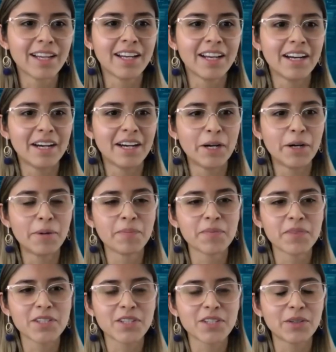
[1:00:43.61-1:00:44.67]

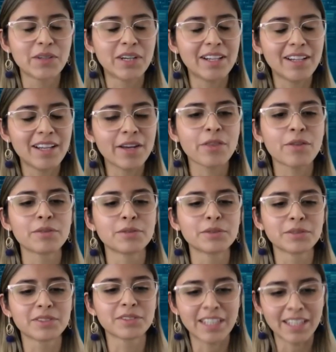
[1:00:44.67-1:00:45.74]
So I'd like
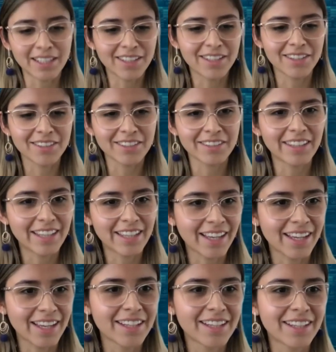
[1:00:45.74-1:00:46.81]
to thank you
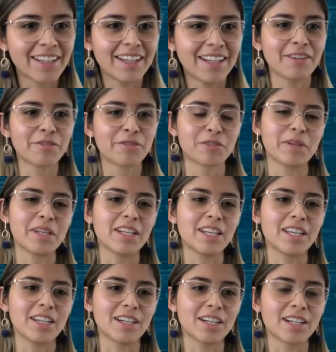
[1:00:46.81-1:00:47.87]
again for being
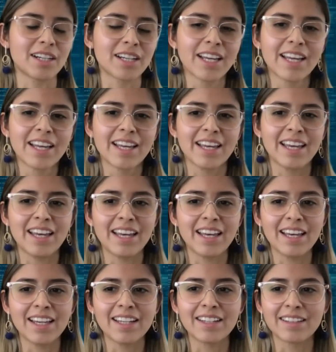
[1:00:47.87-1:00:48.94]
here,
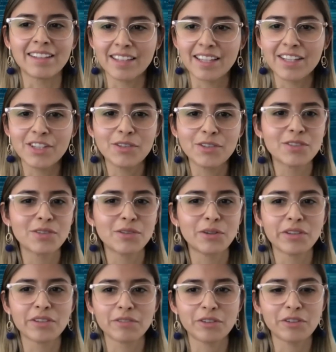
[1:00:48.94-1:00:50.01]
and thank you to
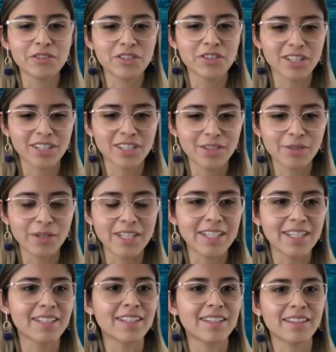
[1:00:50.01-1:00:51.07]
all the volunteers who
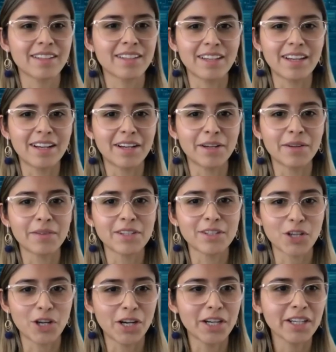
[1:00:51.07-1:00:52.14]
attended the
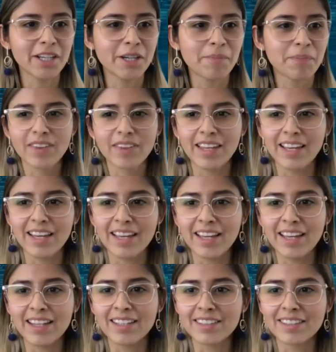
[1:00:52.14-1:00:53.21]
talk,
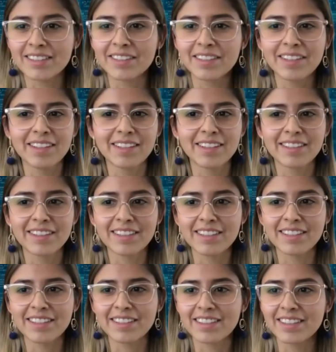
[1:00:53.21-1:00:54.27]
and
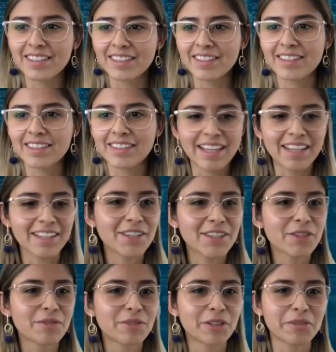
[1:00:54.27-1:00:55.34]
thank
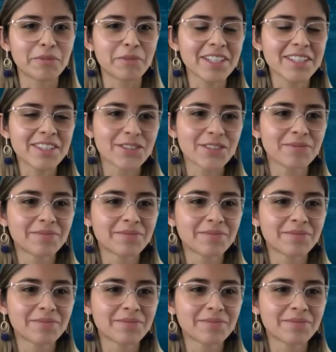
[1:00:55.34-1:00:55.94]
you very much.